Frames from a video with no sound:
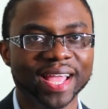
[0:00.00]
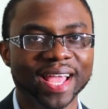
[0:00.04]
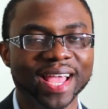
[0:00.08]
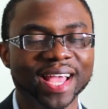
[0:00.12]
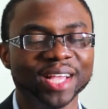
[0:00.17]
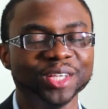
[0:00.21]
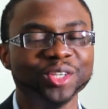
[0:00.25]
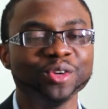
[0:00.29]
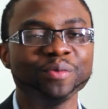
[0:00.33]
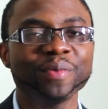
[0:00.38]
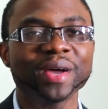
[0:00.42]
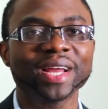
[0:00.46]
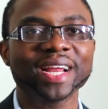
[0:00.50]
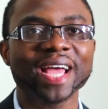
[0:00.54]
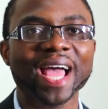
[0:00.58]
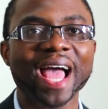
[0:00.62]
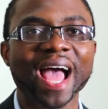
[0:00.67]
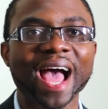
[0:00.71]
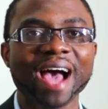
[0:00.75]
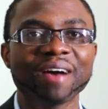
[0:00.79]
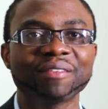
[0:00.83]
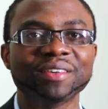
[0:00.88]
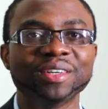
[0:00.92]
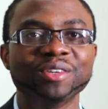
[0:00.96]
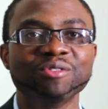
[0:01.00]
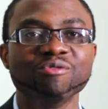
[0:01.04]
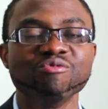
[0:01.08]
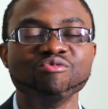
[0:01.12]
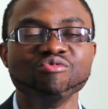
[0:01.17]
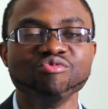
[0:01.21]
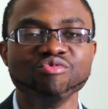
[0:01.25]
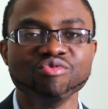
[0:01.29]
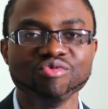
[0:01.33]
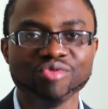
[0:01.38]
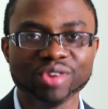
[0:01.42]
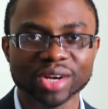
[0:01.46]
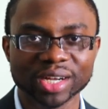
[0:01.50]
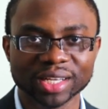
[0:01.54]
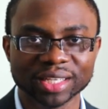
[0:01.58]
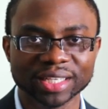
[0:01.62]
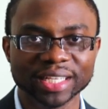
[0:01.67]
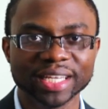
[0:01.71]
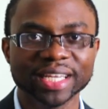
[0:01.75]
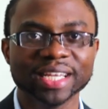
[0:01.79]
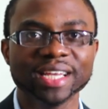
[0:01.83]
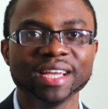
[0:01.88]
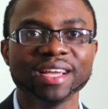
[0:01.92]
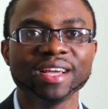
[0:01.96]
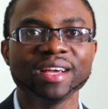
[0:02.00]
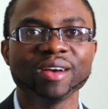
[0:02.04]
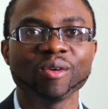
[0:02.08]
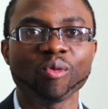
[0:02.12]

And you better have a really